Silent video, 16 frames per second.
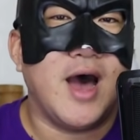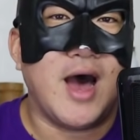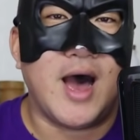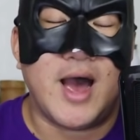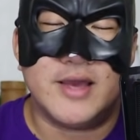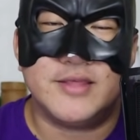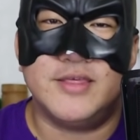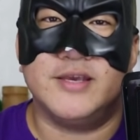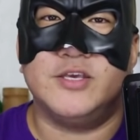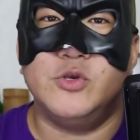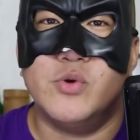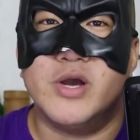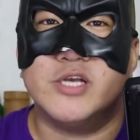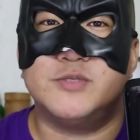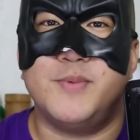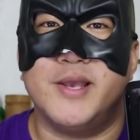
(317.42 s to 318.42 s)
I think
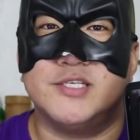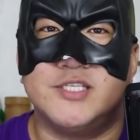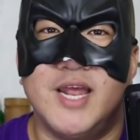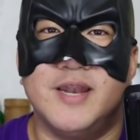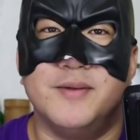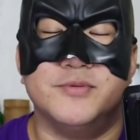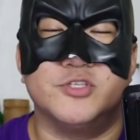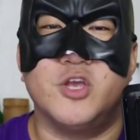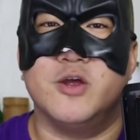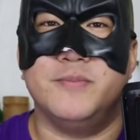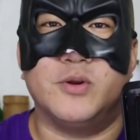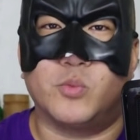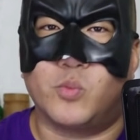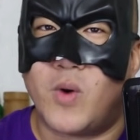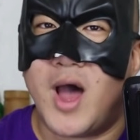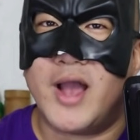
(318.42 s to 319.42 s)
U.S. Bank Stadium is gonna be
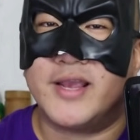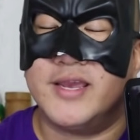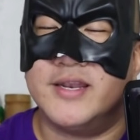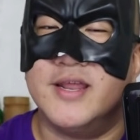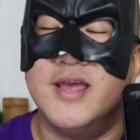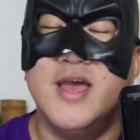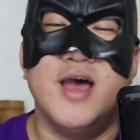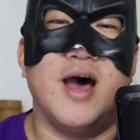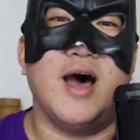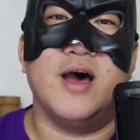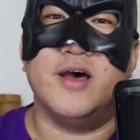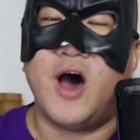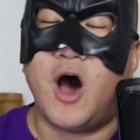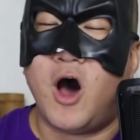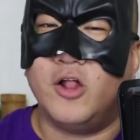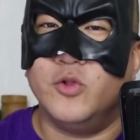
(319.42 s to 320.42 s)
rocking.
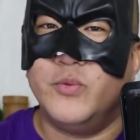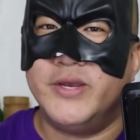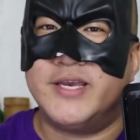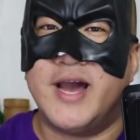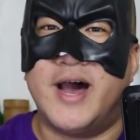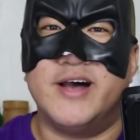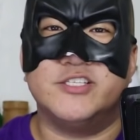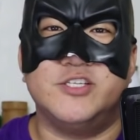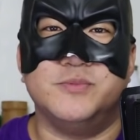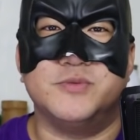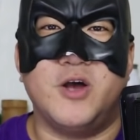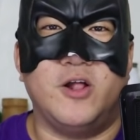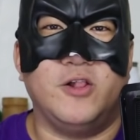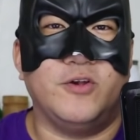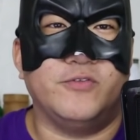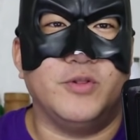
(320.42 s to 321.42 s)
Uh, Halloween costumes
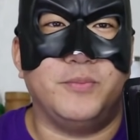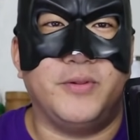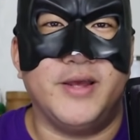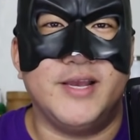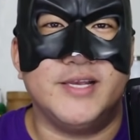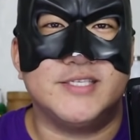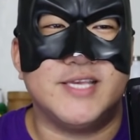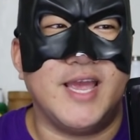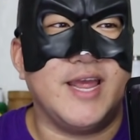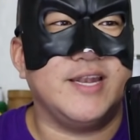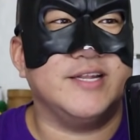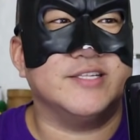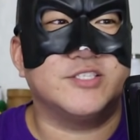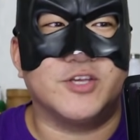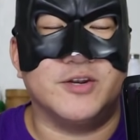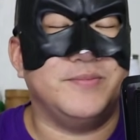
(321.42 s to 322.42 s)
all over the place, and
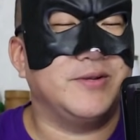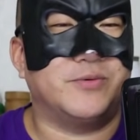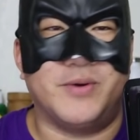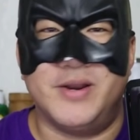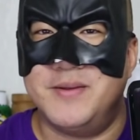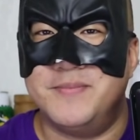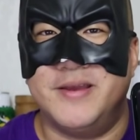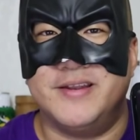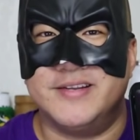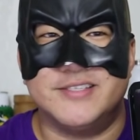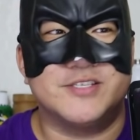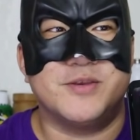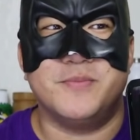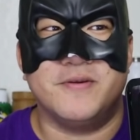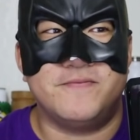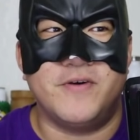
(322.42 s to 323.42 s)
it's gonna be great, man. It's
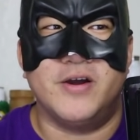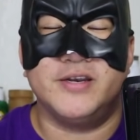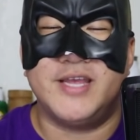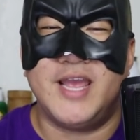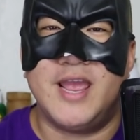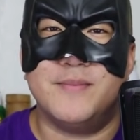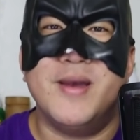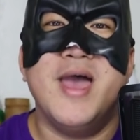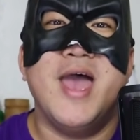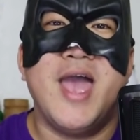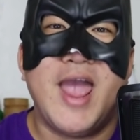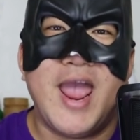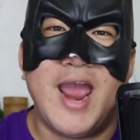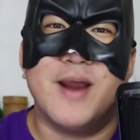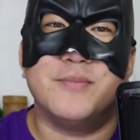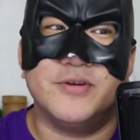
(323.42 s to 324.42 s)
gonna be a fun game.
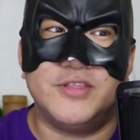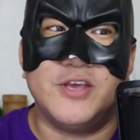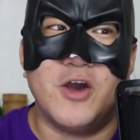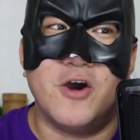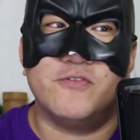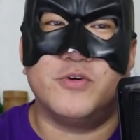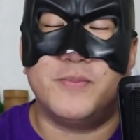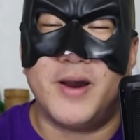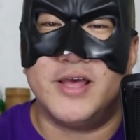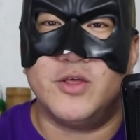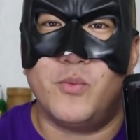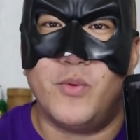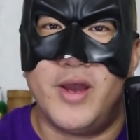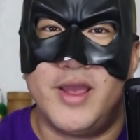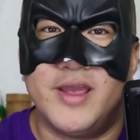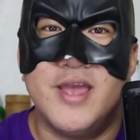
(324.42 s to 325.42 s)
Hammer the over, by the
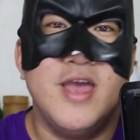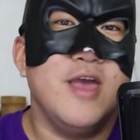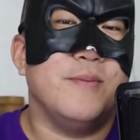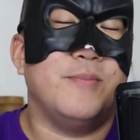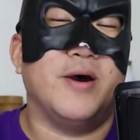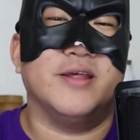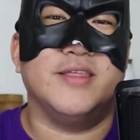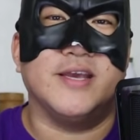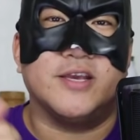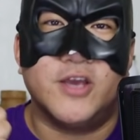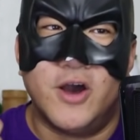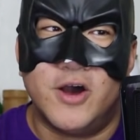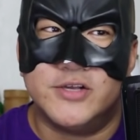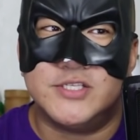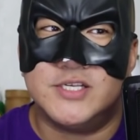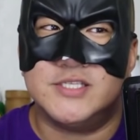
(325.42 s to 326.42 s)
way. But I think
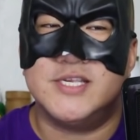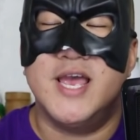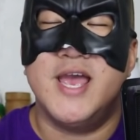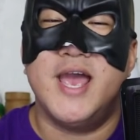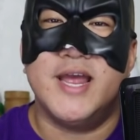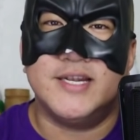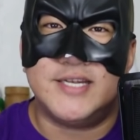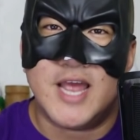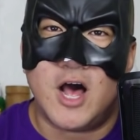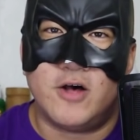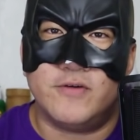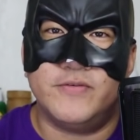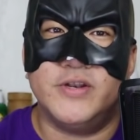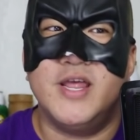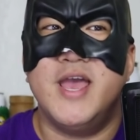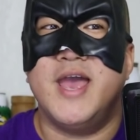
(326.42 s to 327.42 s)
Cousins and
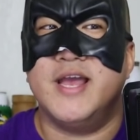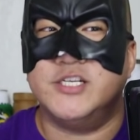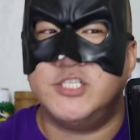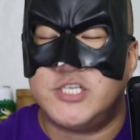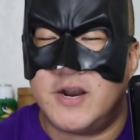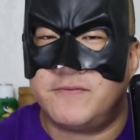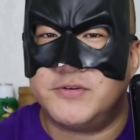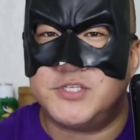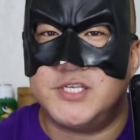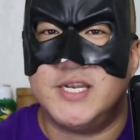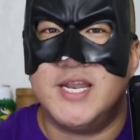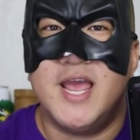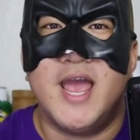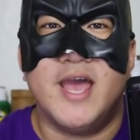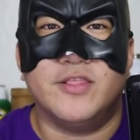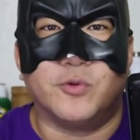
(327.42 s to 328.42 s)
Dalvin and Jefferson
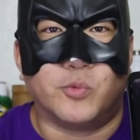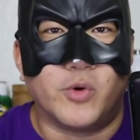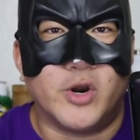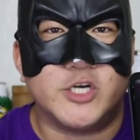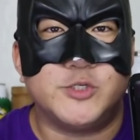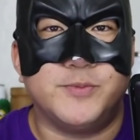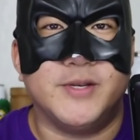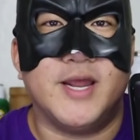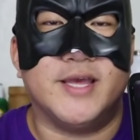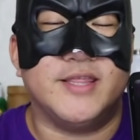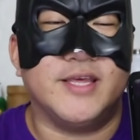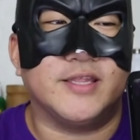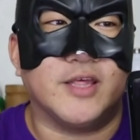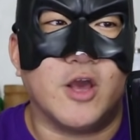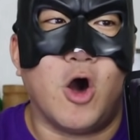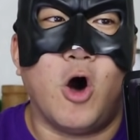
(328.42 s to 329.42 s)
and the Rushman, I
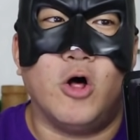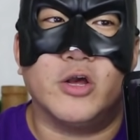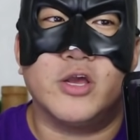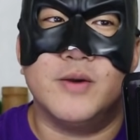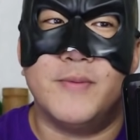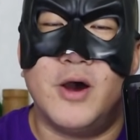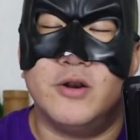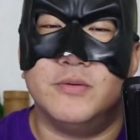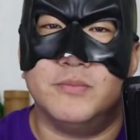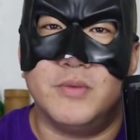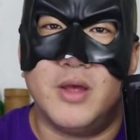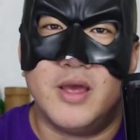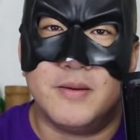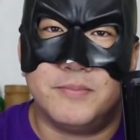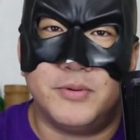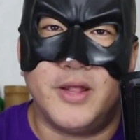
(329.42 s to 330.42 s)
think they all come out and,
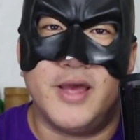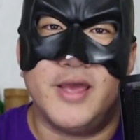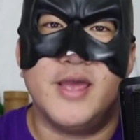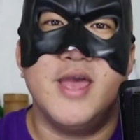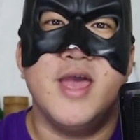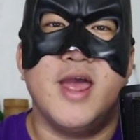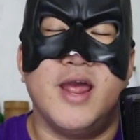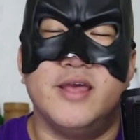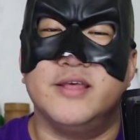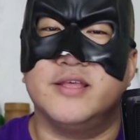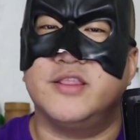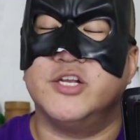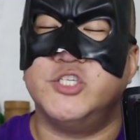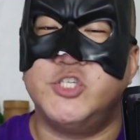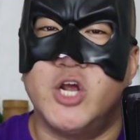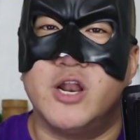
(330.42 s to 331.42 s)
and play. And I think
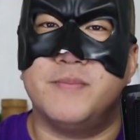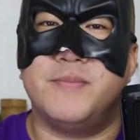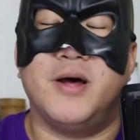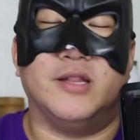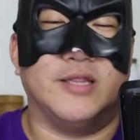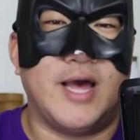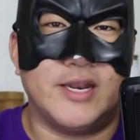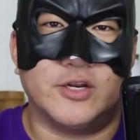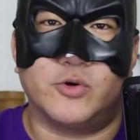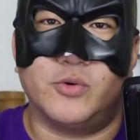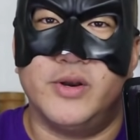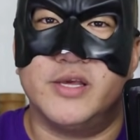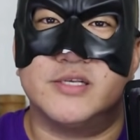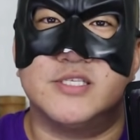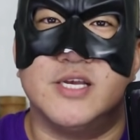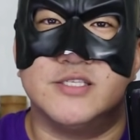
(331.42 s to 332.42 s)
they shut up a lot of
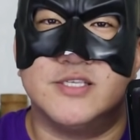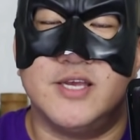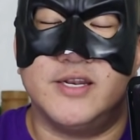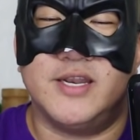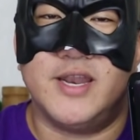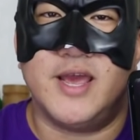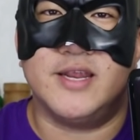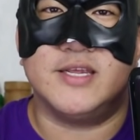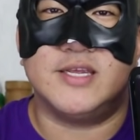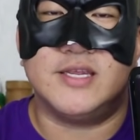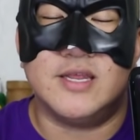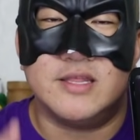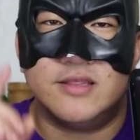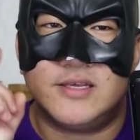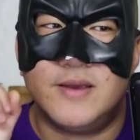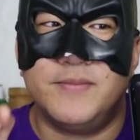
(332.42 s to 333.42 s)
critics on Sunday
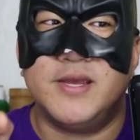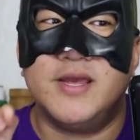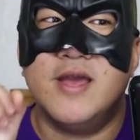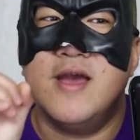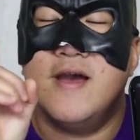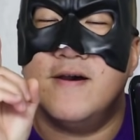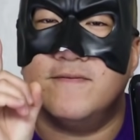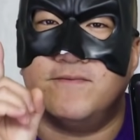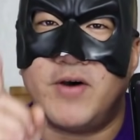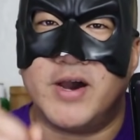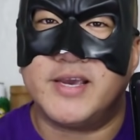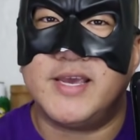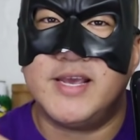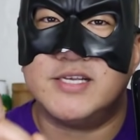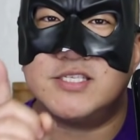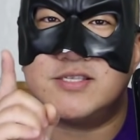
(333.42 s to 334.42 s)
night. Give me
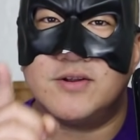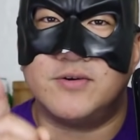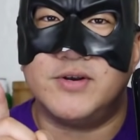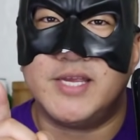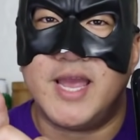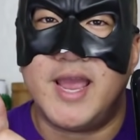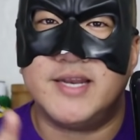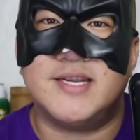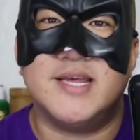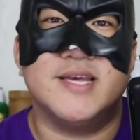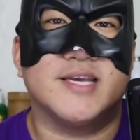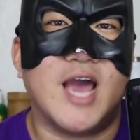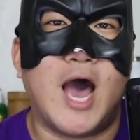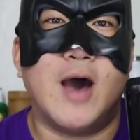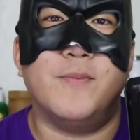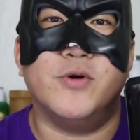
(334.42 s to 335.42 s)
Vikings 38,
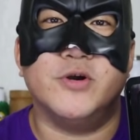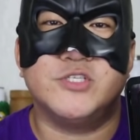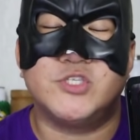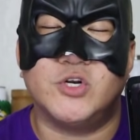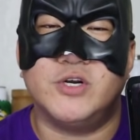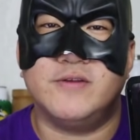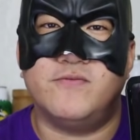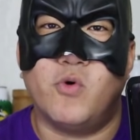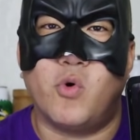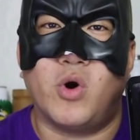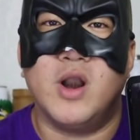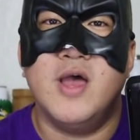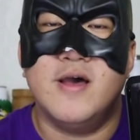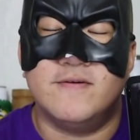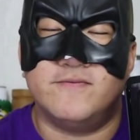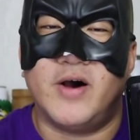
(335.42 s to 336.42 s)
Cowboys 34.
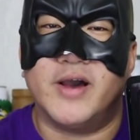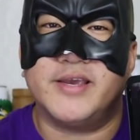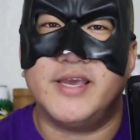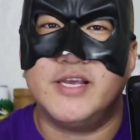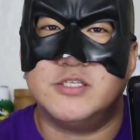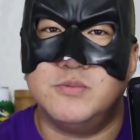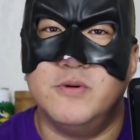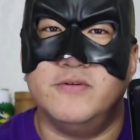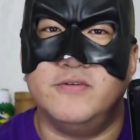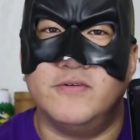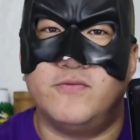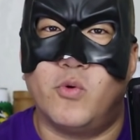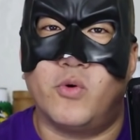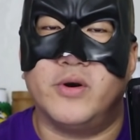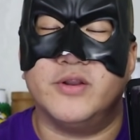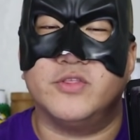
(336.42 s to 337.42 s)
Vikings move to
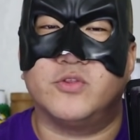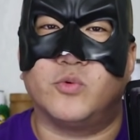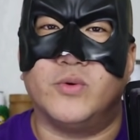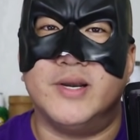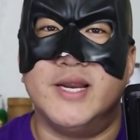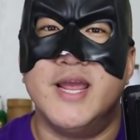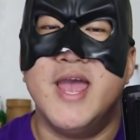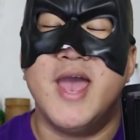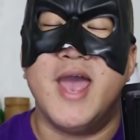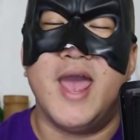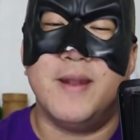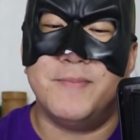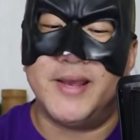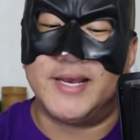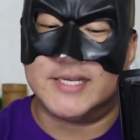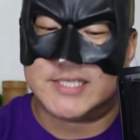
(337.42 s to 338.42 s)
four and three
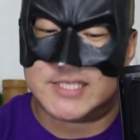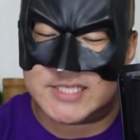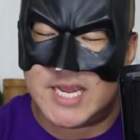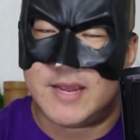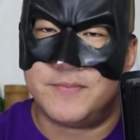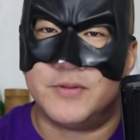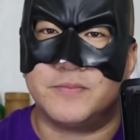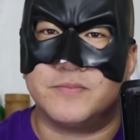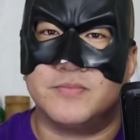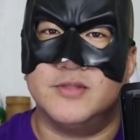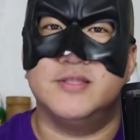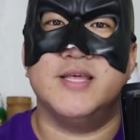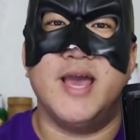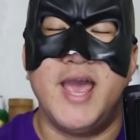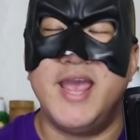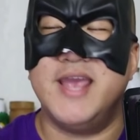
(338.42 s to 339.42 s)
and make a statement
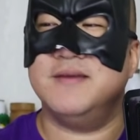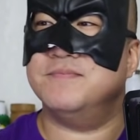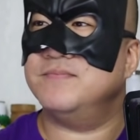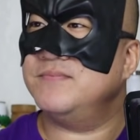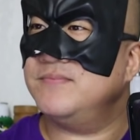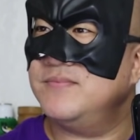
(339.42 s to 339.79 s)
that, hey,